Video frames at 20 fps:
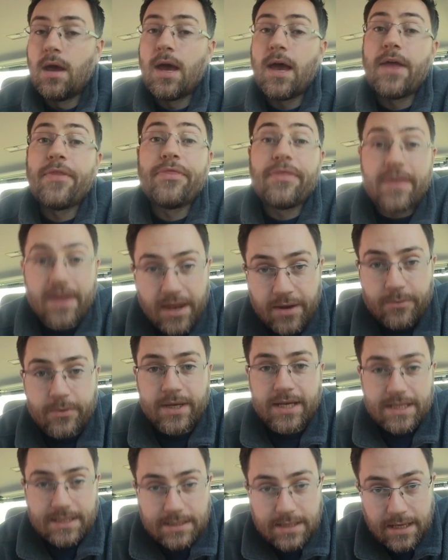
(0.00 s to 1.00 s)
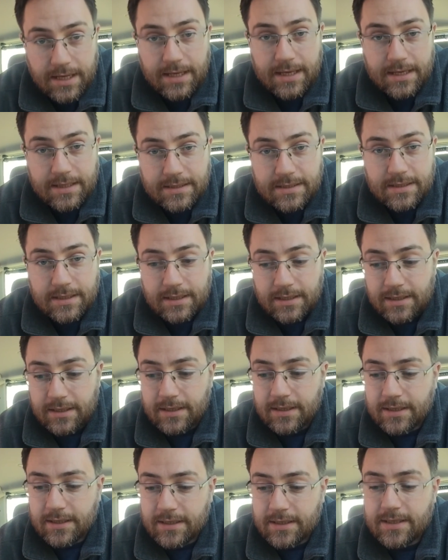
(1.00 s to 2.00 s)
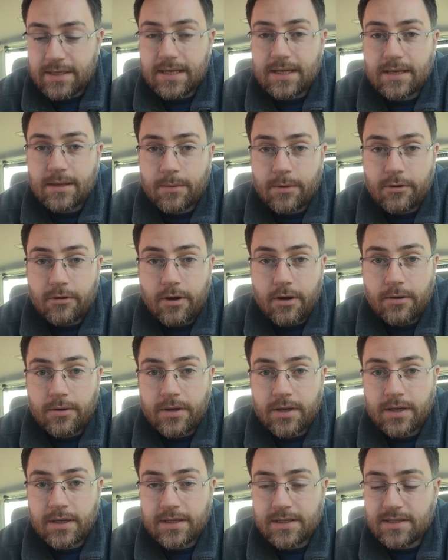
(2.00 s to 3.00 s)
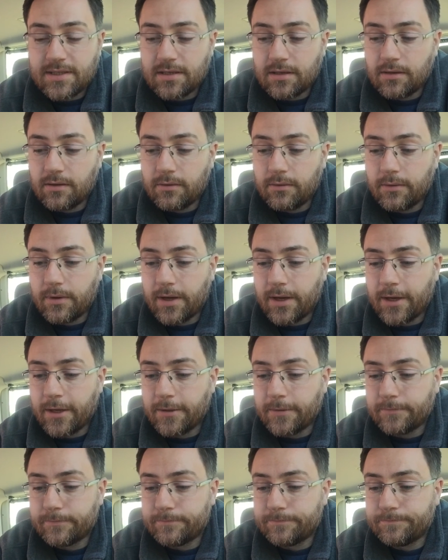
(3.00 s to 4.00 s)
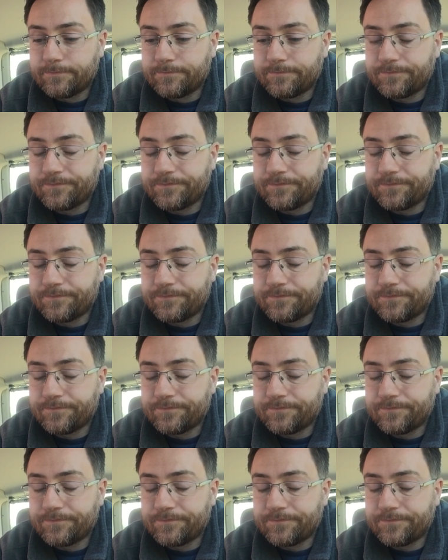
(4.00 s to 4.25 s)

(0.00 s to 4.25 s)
and then we can take it to Dean up the road to